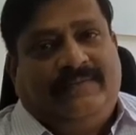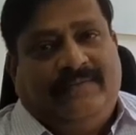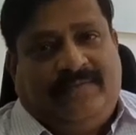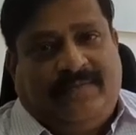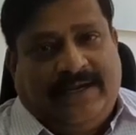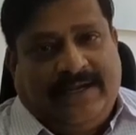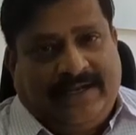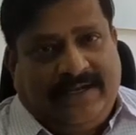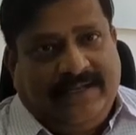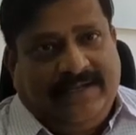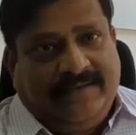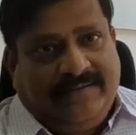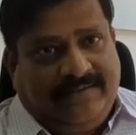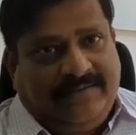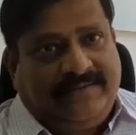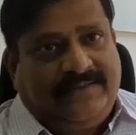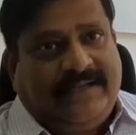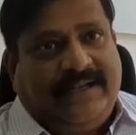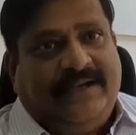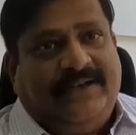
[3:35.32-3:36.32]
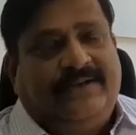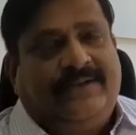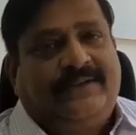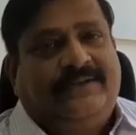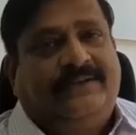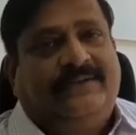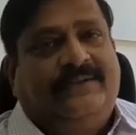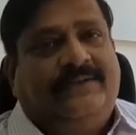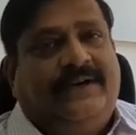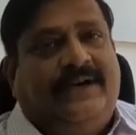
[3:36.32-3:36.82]
fighting side
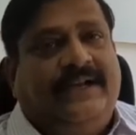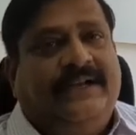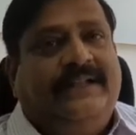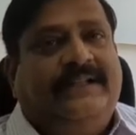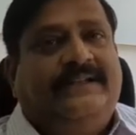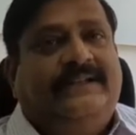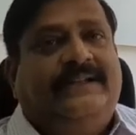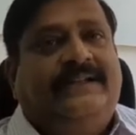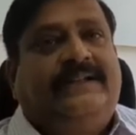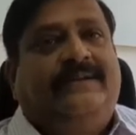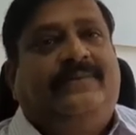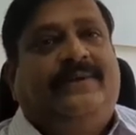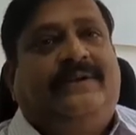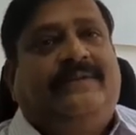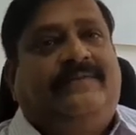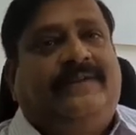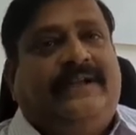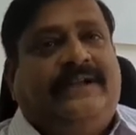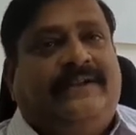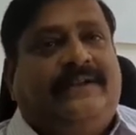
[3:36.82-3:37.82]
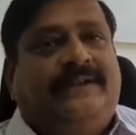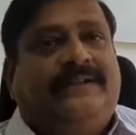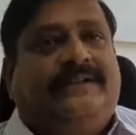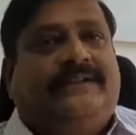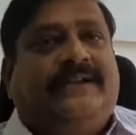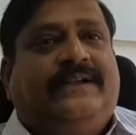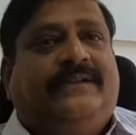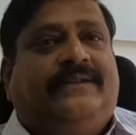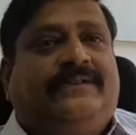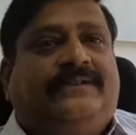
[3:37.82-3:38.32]
also and in the little bit of technology
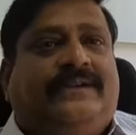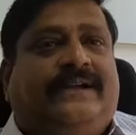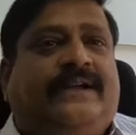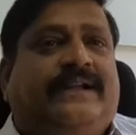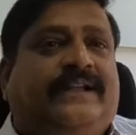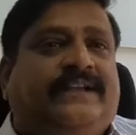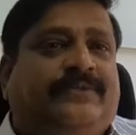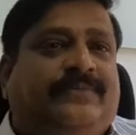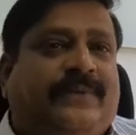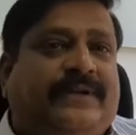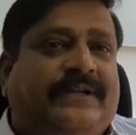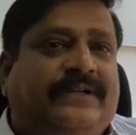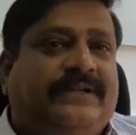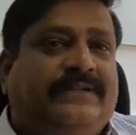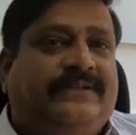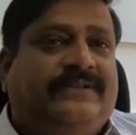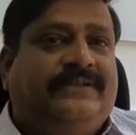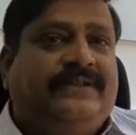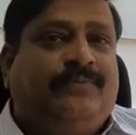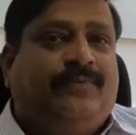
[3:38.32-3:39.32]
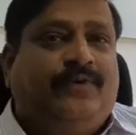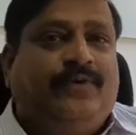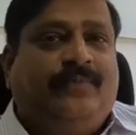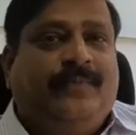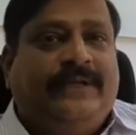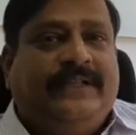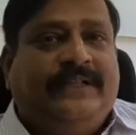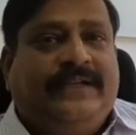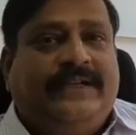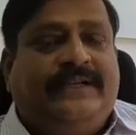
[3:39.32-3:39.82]
side also I had experience. So they put
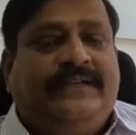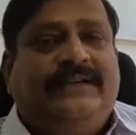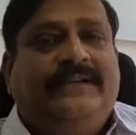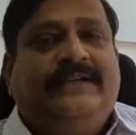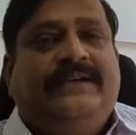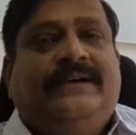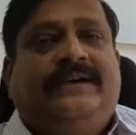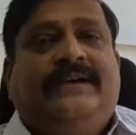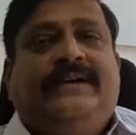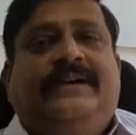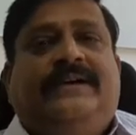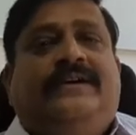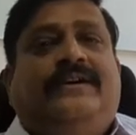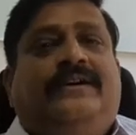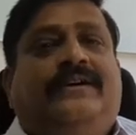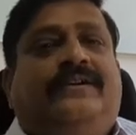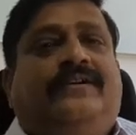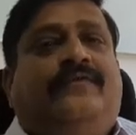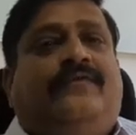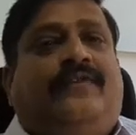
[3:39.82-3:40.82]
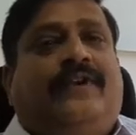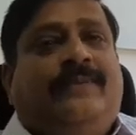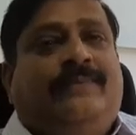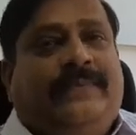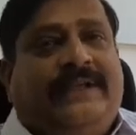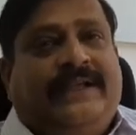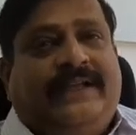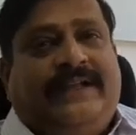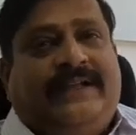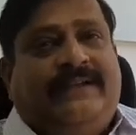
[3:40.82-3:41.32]
me there. From
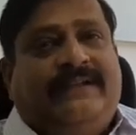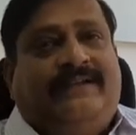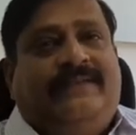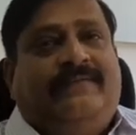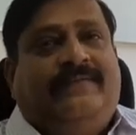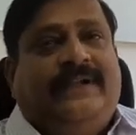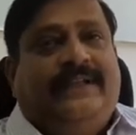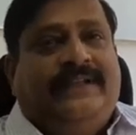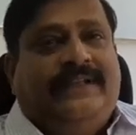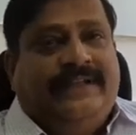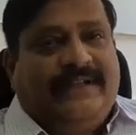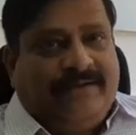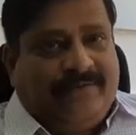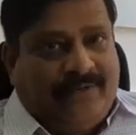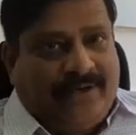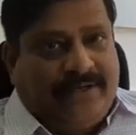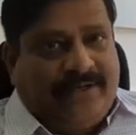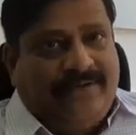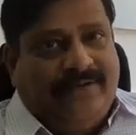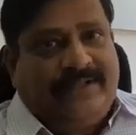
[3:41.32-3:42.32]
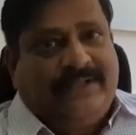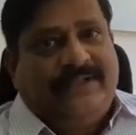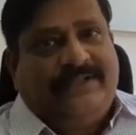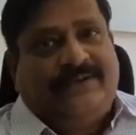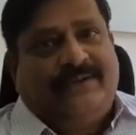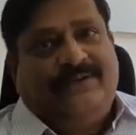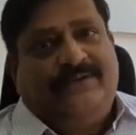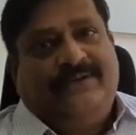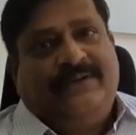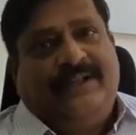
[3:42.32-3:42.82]
there, we then worked with
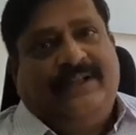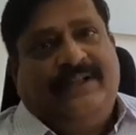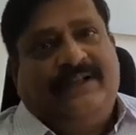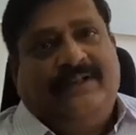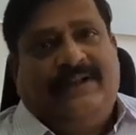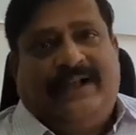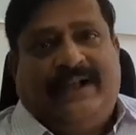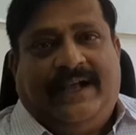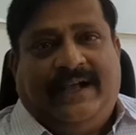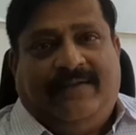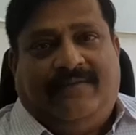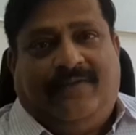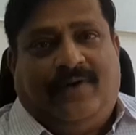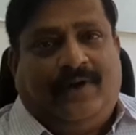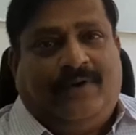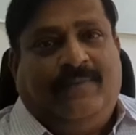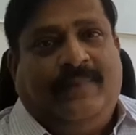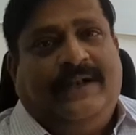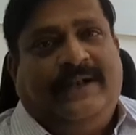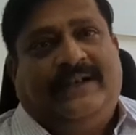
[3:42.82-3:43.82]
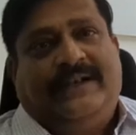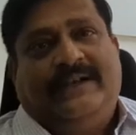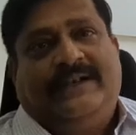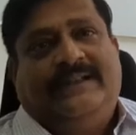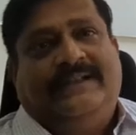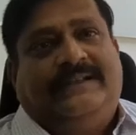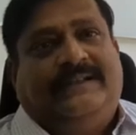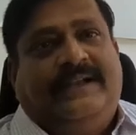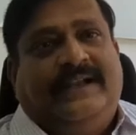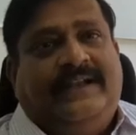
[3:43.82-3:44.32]
ISRO and then had
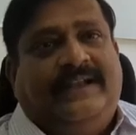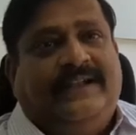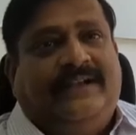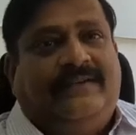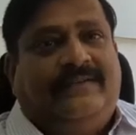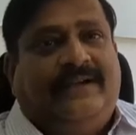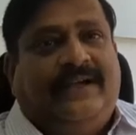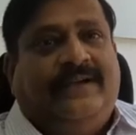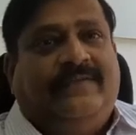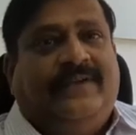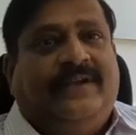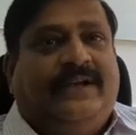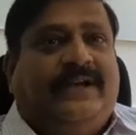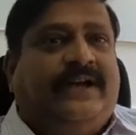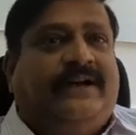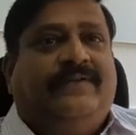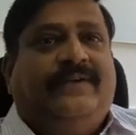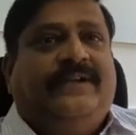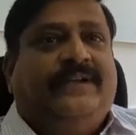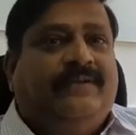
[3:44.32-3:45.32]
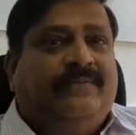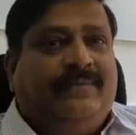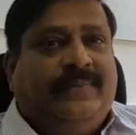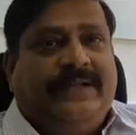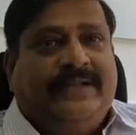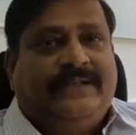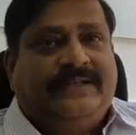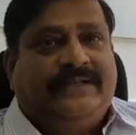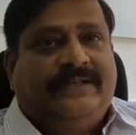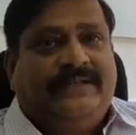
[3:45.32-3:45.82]
formulated this idea of having NavIC in
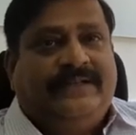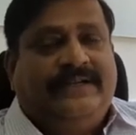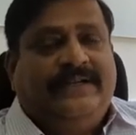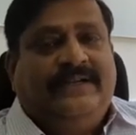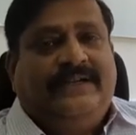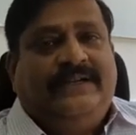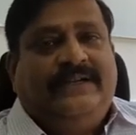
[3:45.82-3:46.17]
place.